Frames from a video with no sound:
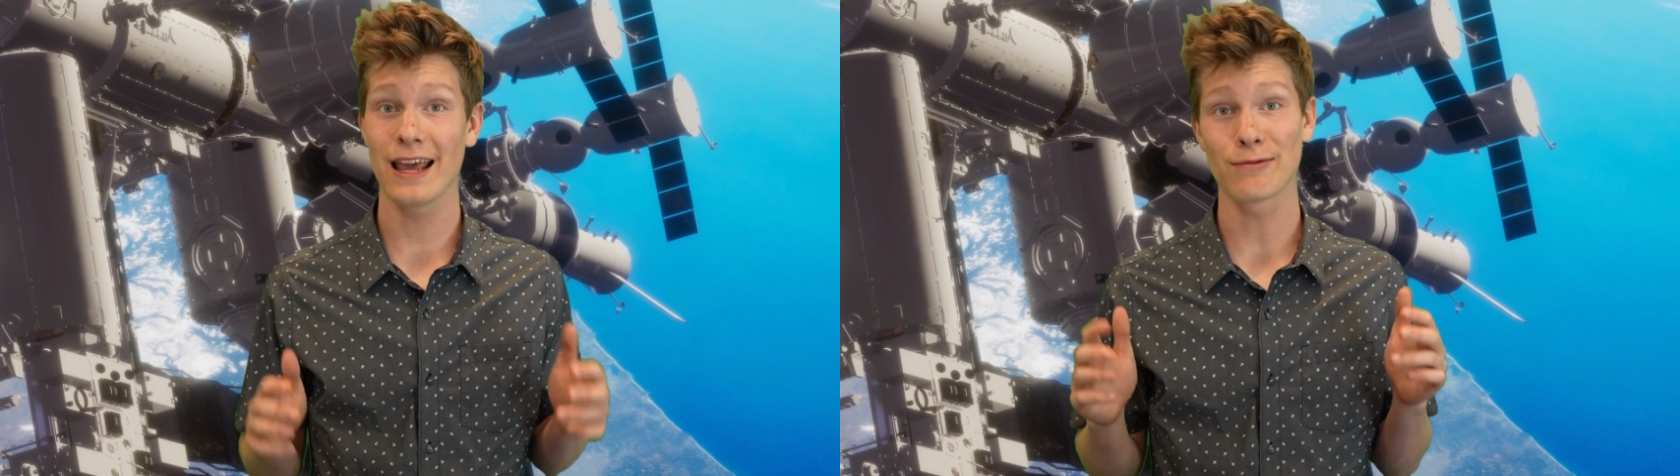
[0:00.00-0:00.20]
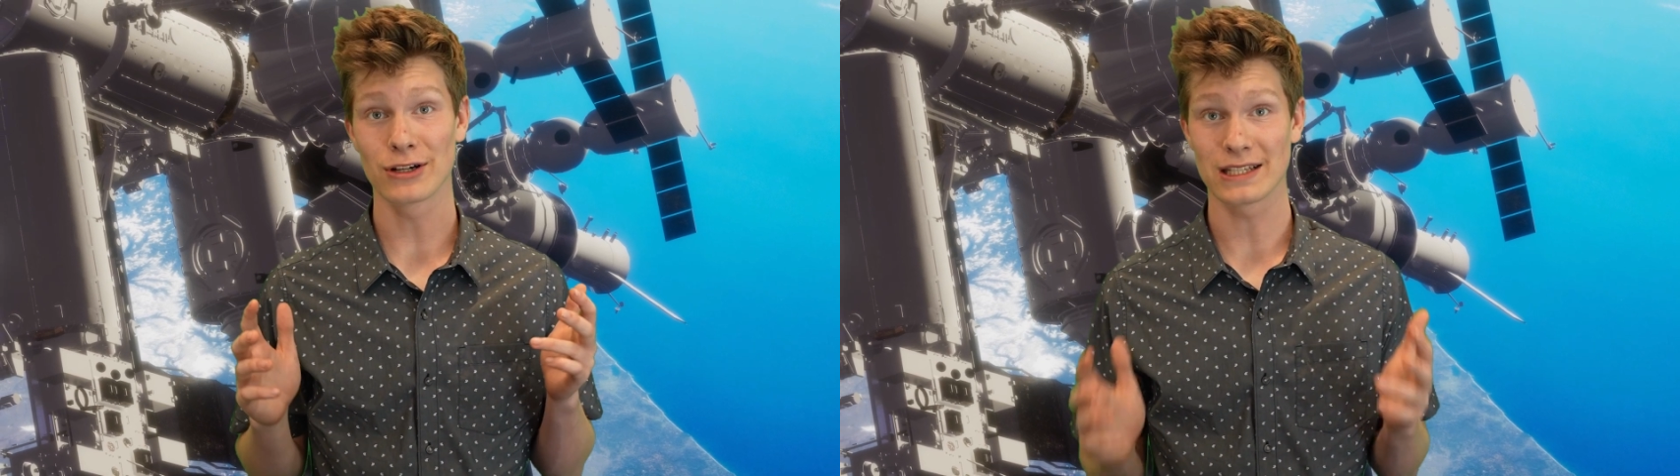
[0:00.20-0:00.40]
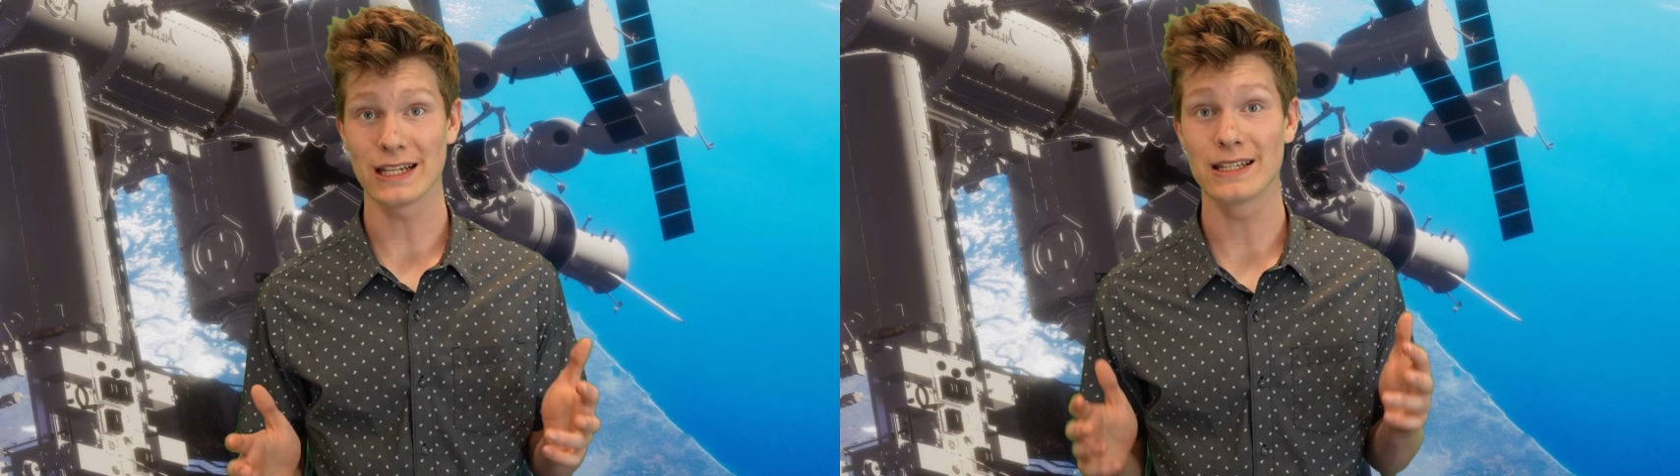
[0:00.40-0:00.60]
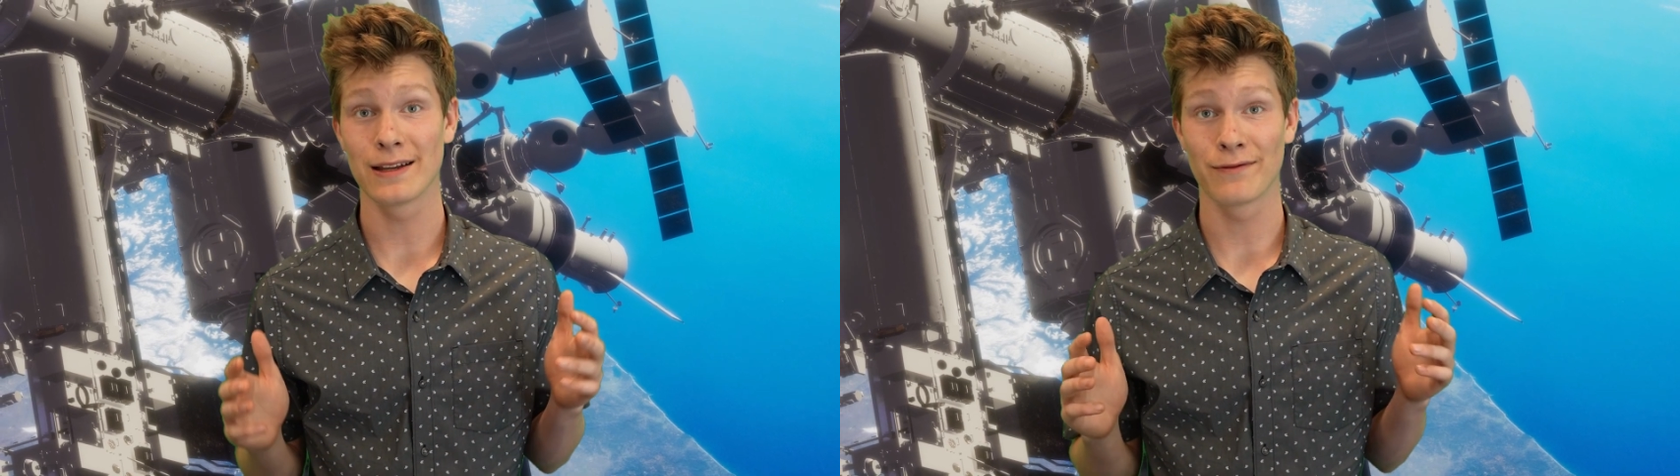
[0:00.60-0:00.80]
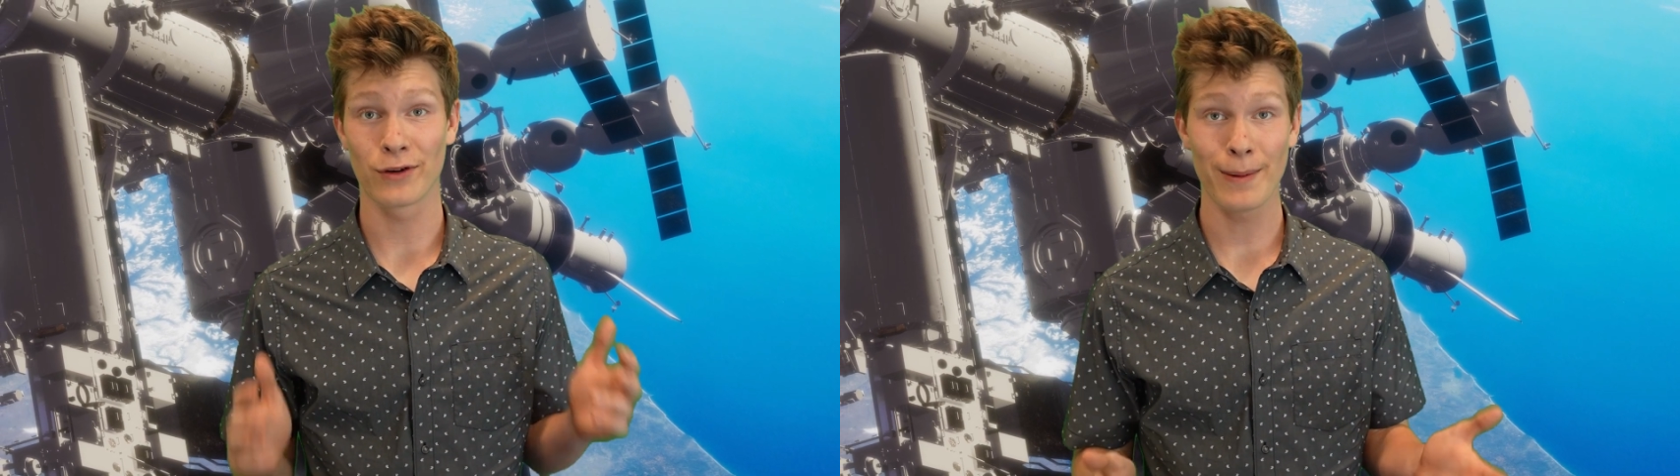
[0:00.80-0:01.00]
and receives
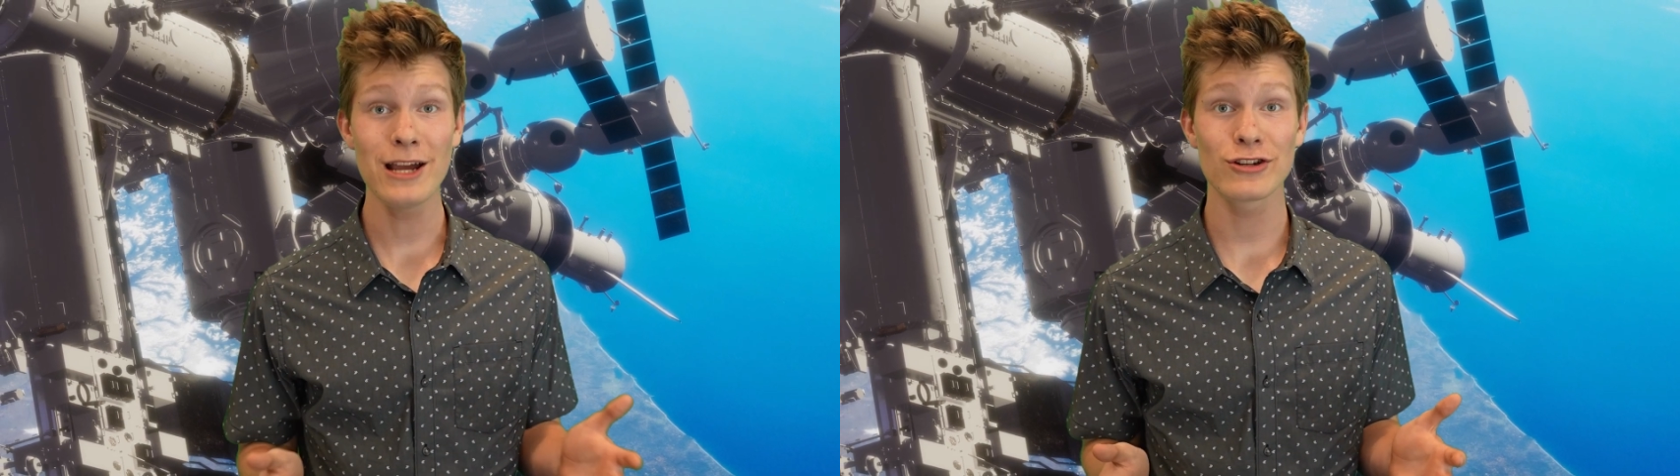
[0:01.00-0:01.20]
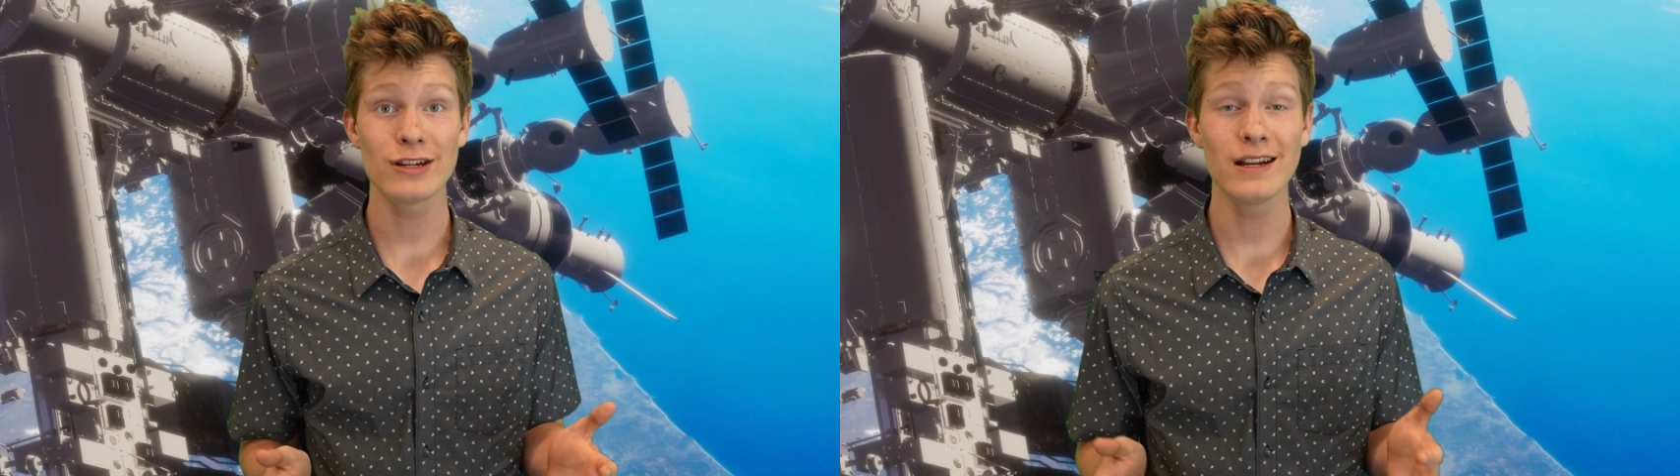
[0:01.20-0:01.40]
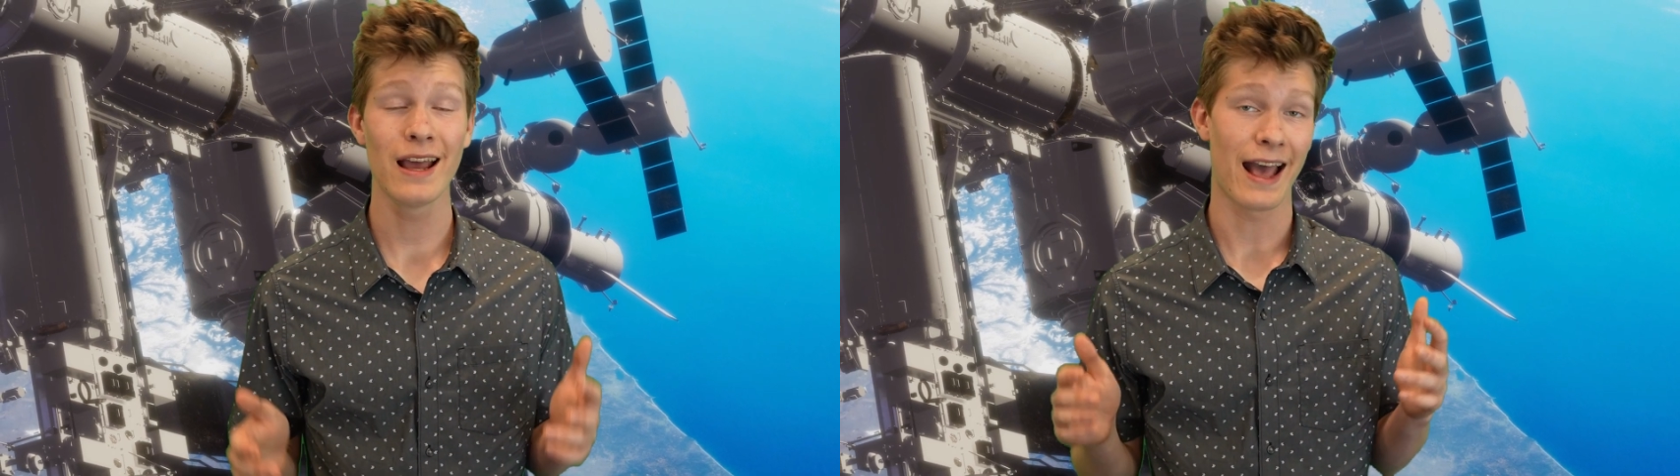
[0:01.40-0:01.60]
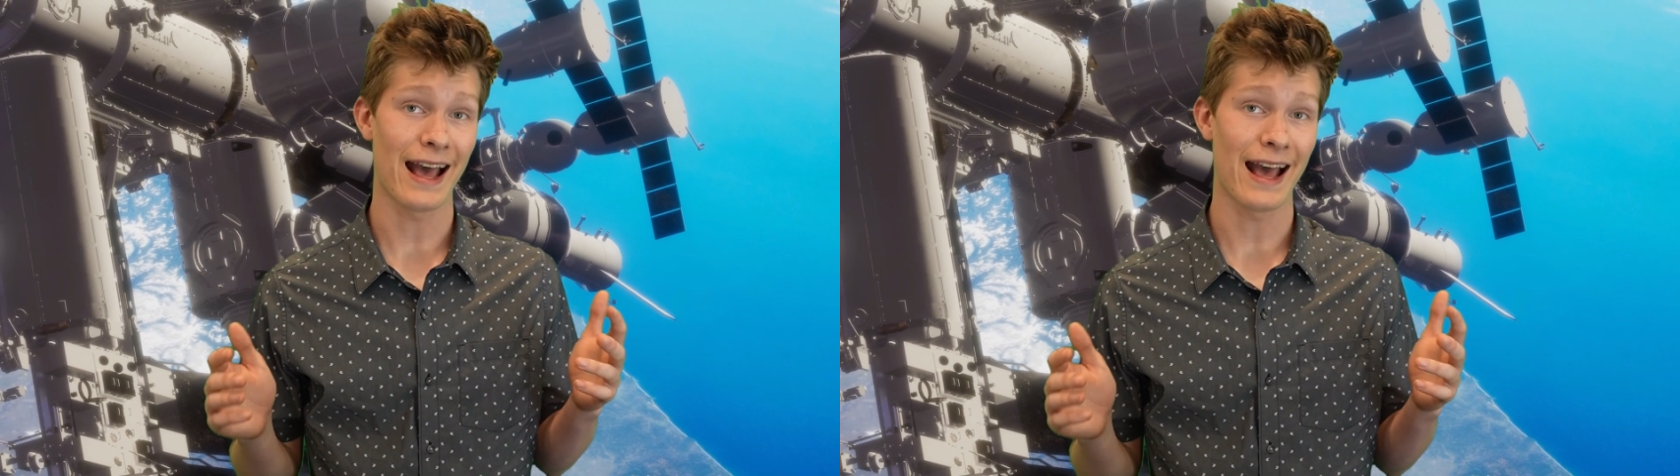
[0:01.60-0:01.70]
information